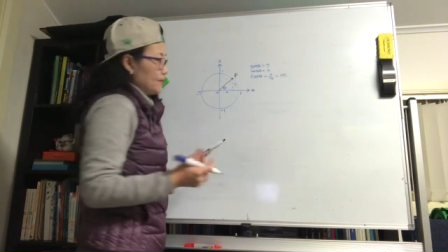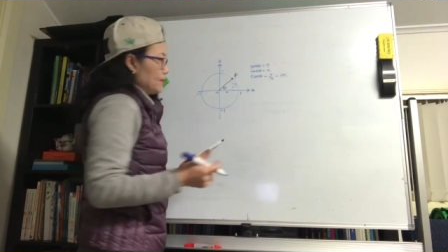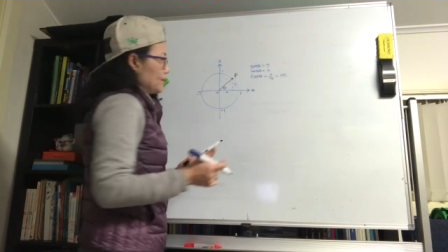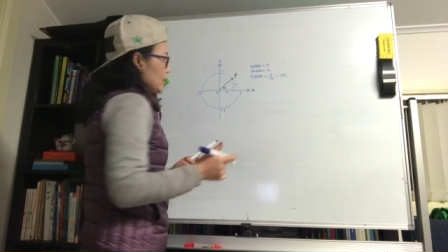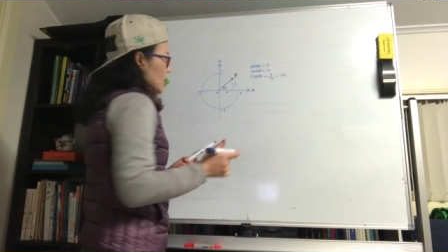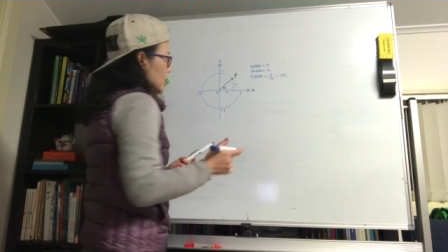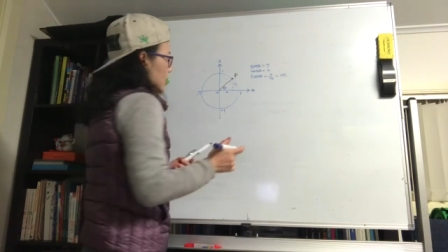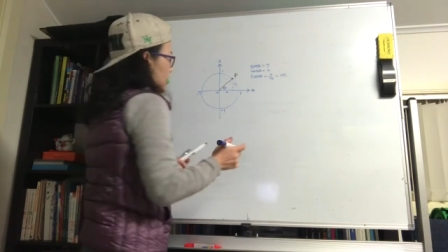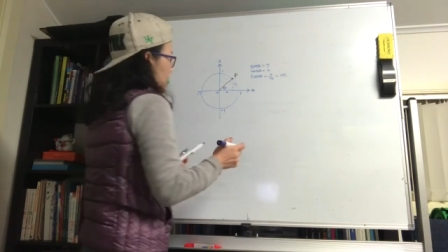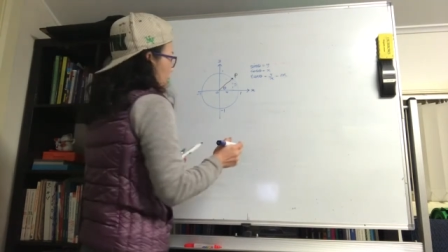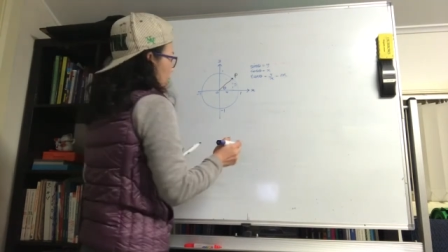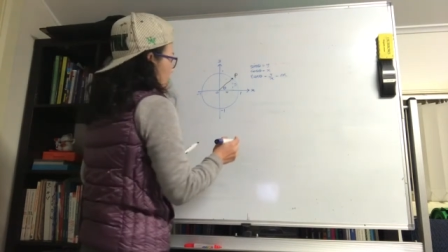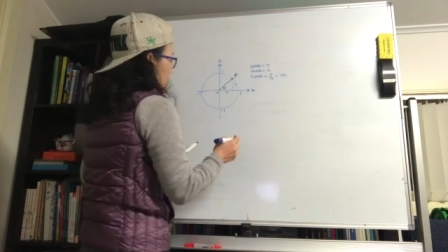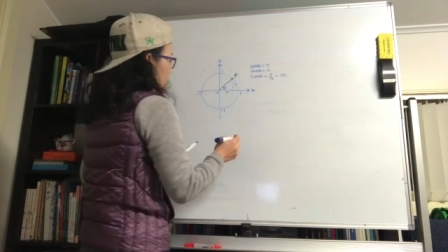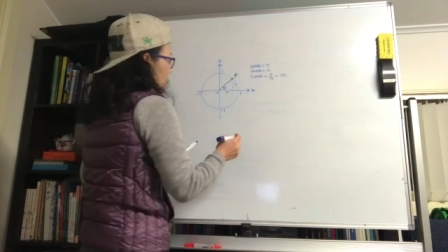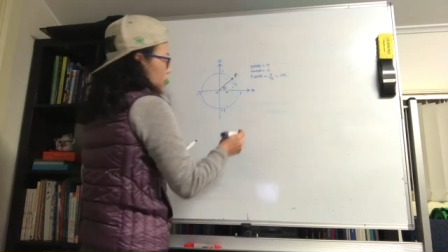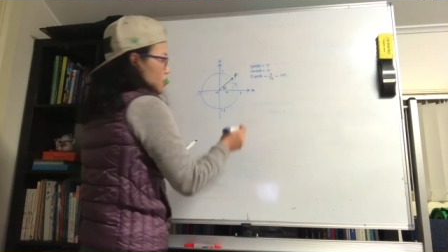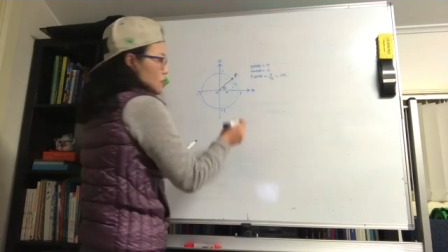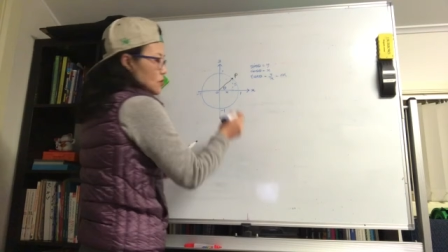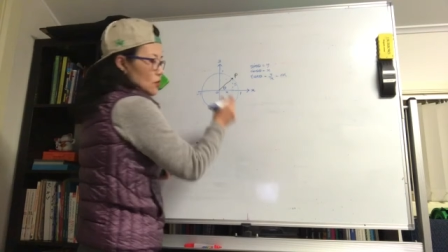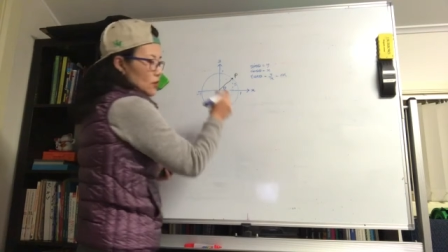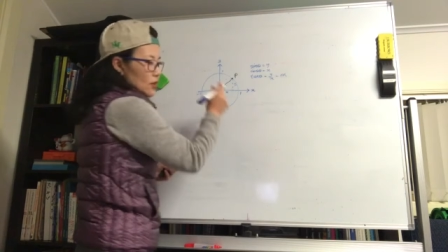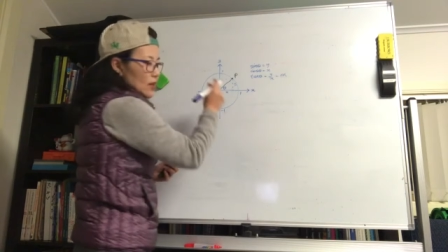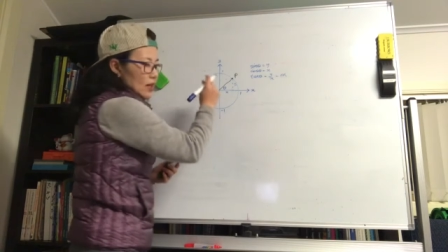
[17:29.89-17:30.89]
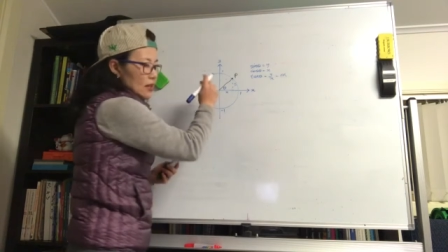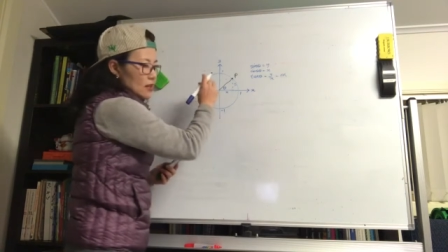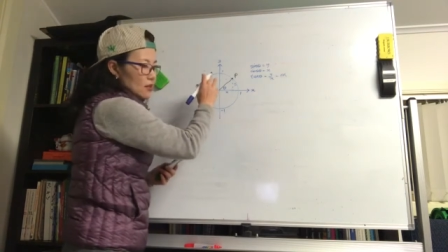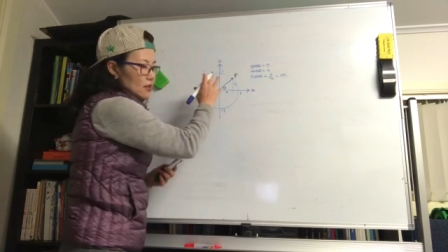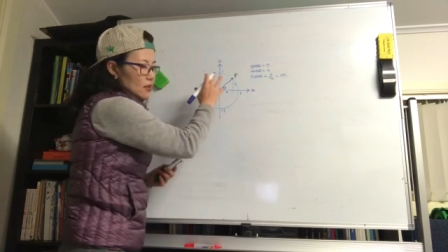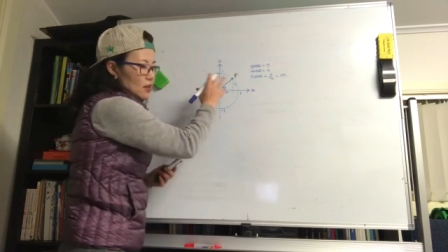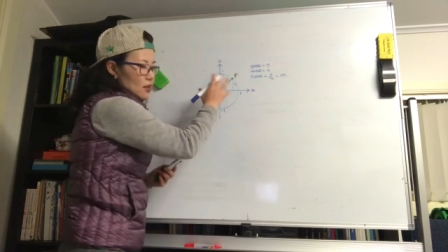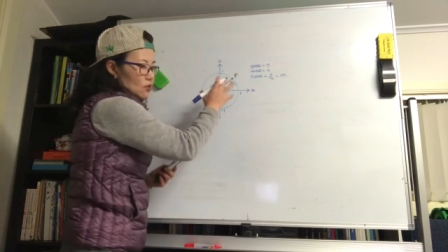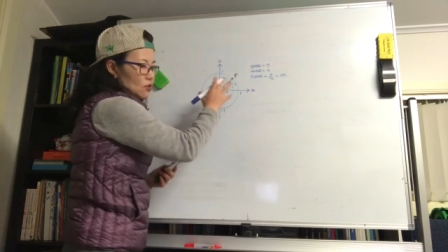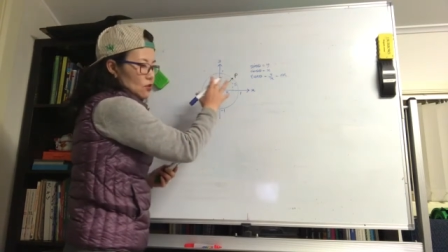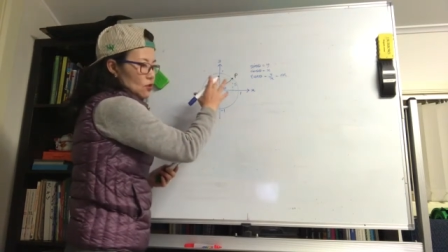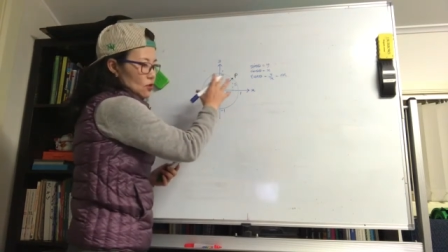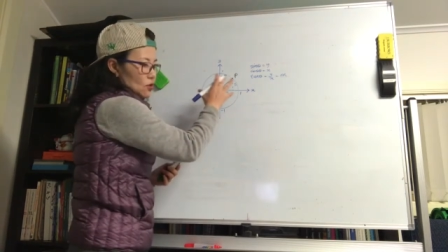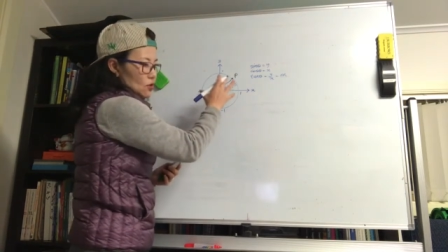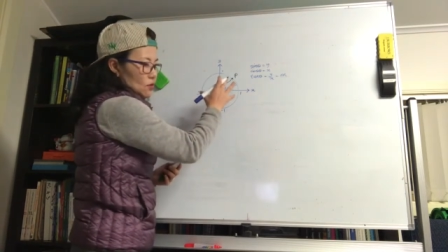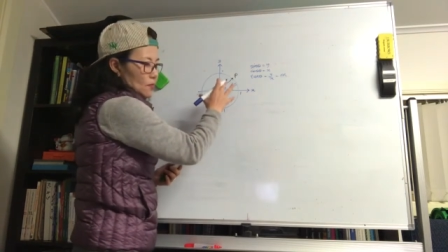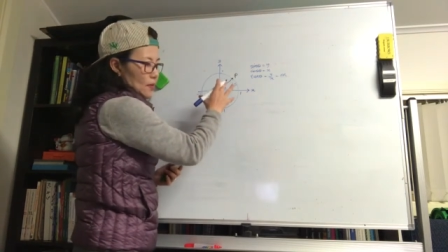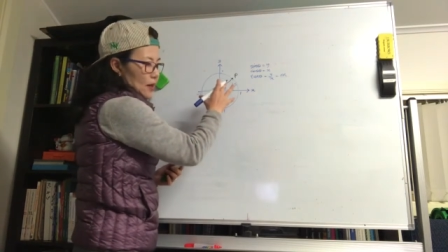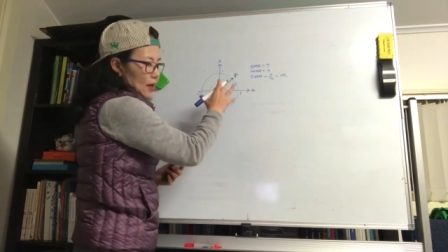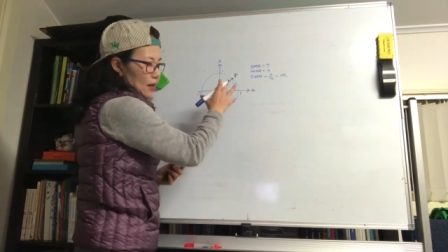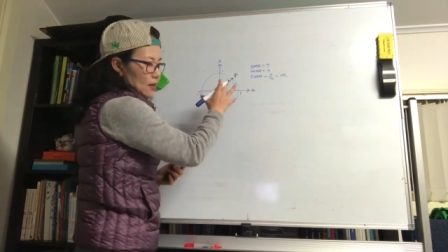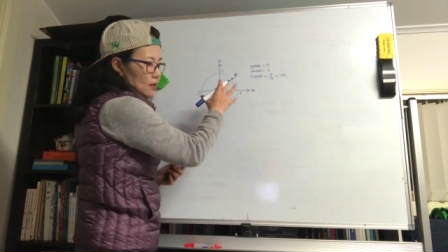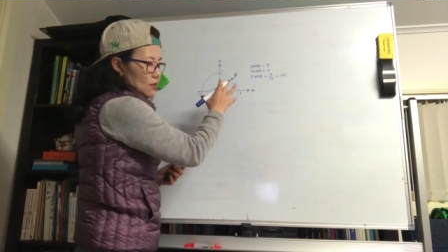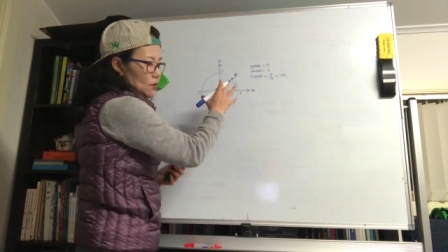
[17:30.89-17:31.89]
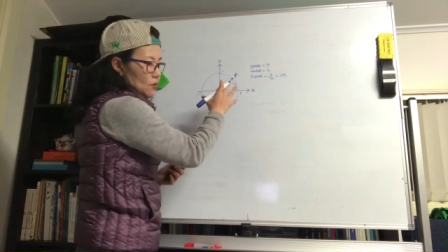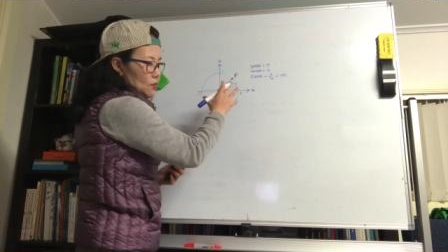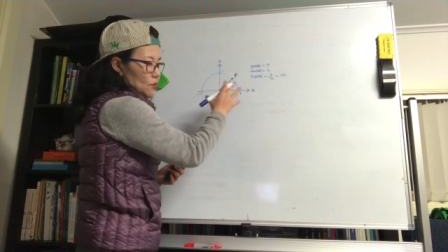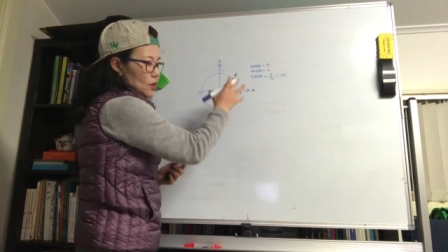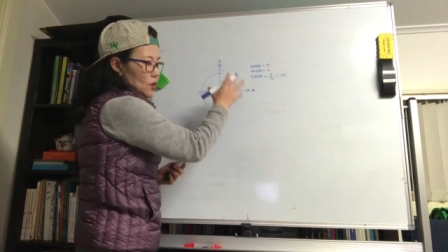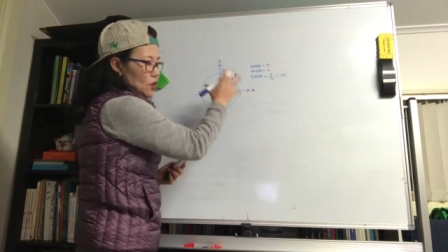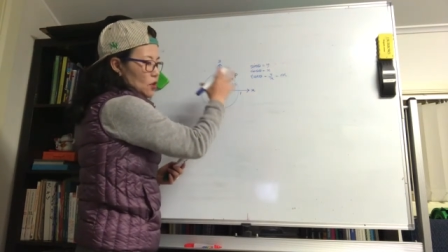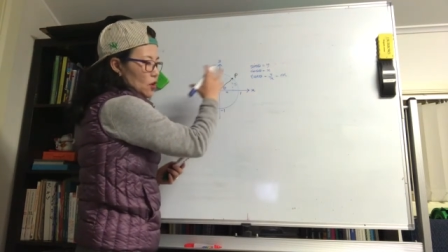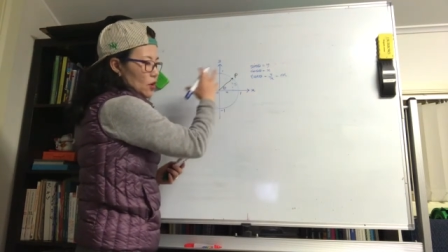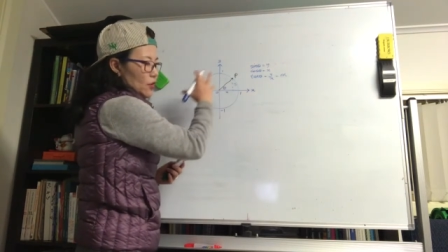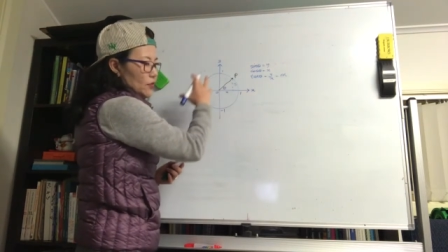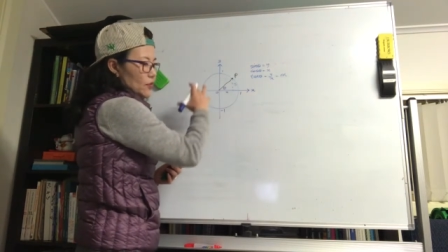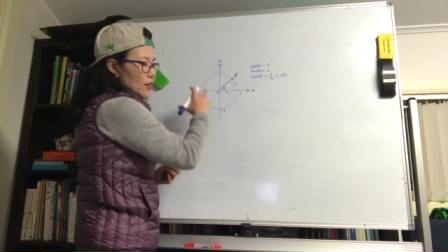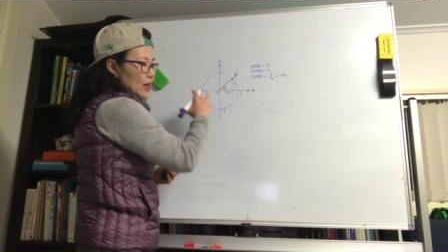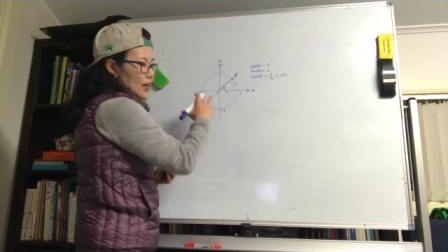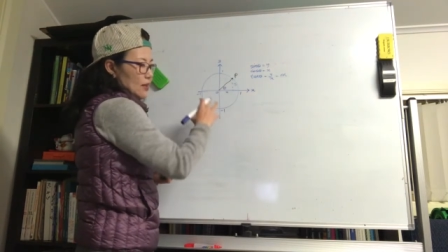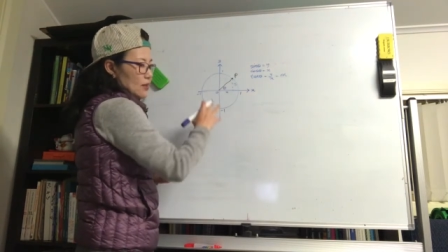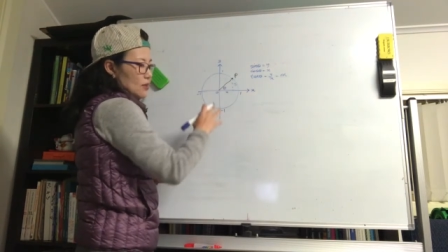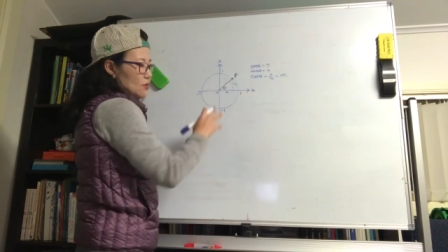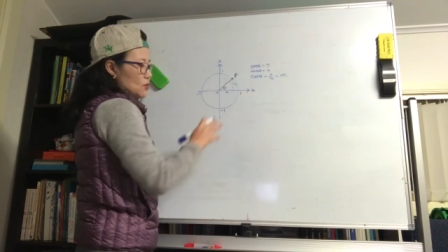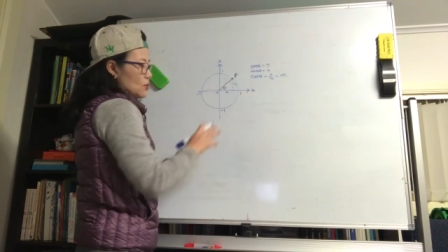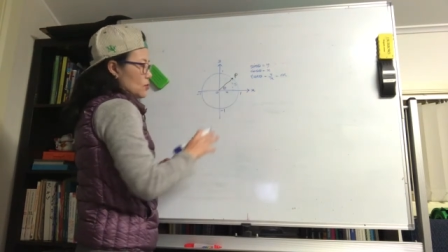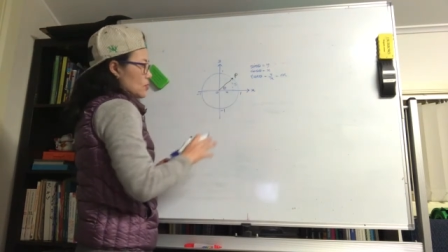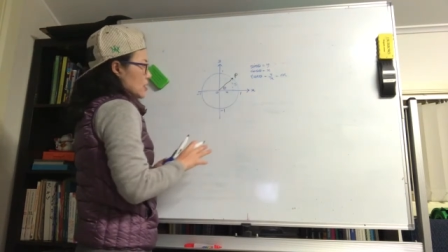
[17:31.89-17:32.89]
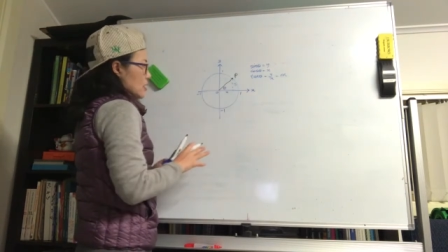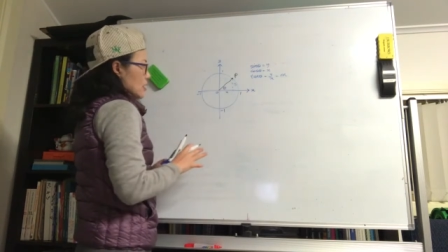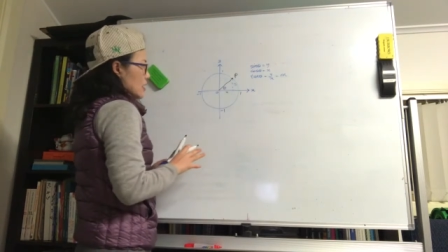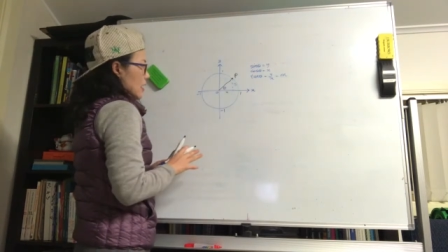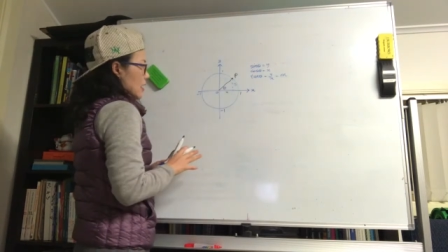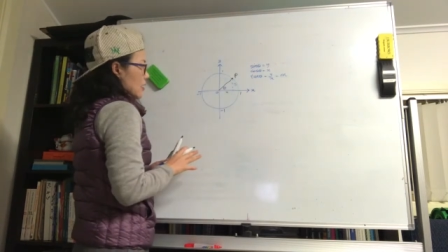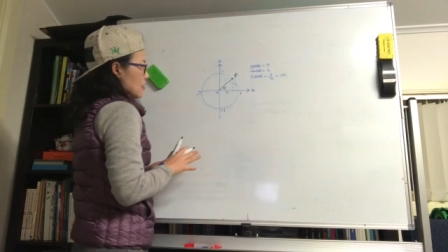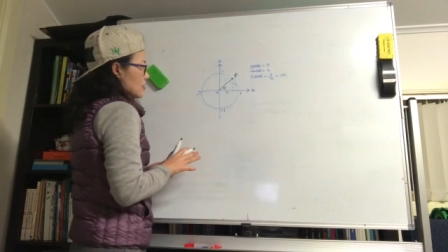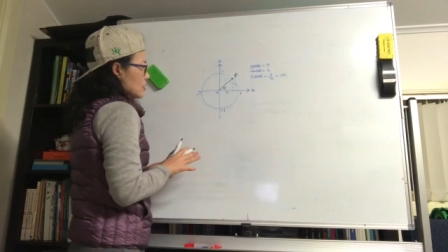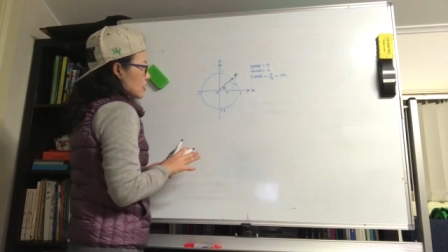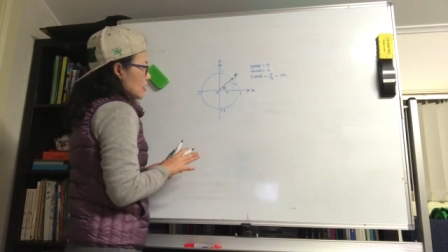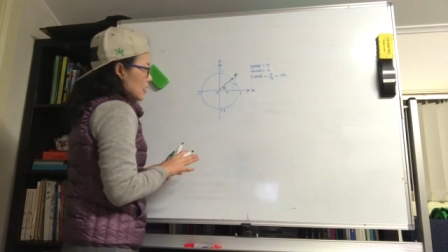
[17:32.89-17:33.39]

Okay? So that's not too bad. So we got that sorted out.